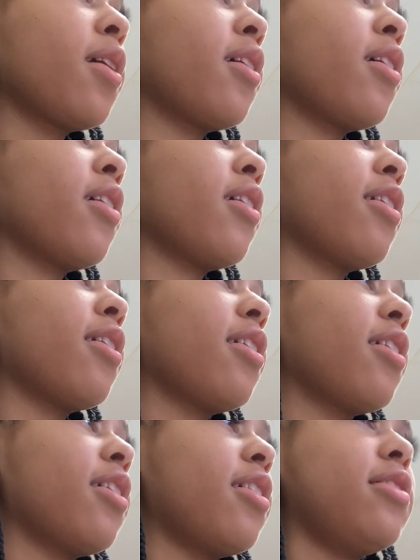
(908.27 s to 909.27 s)

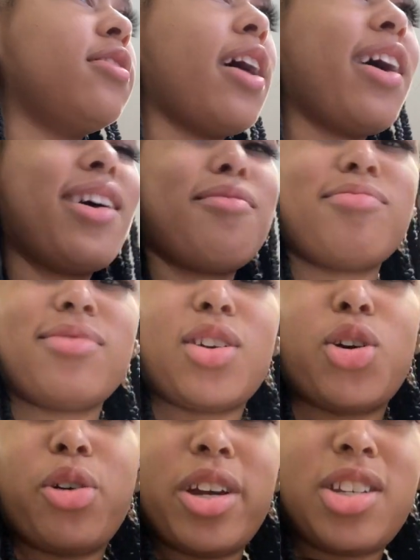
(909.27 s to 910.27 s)
you gonna get a lot.
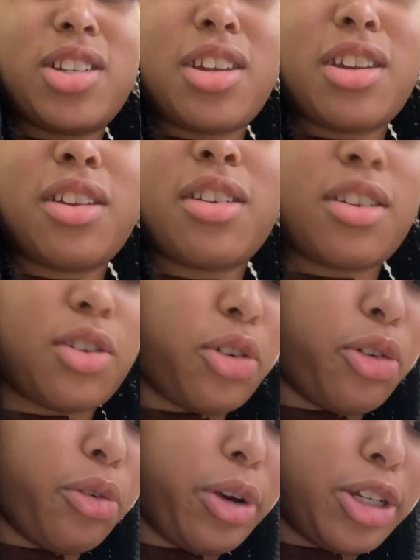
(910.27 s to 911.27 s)
Of
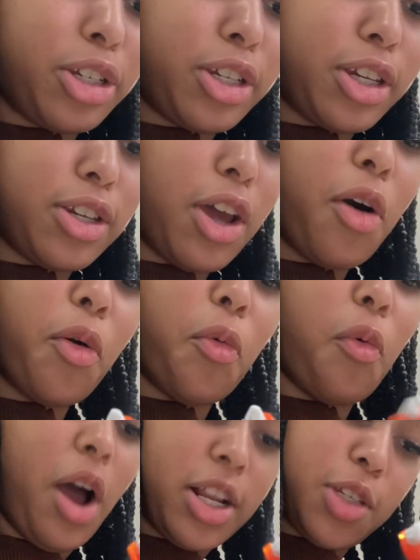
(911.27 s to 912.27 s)
don't
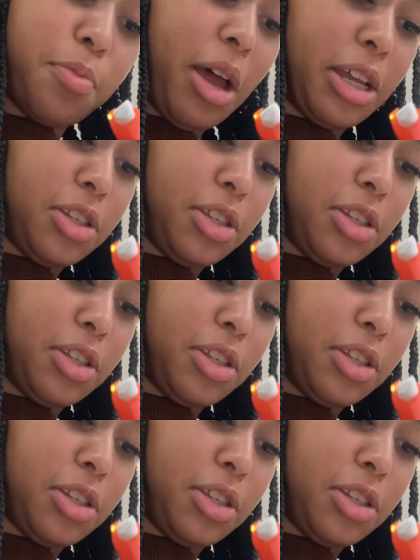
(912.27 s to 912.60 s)
watch my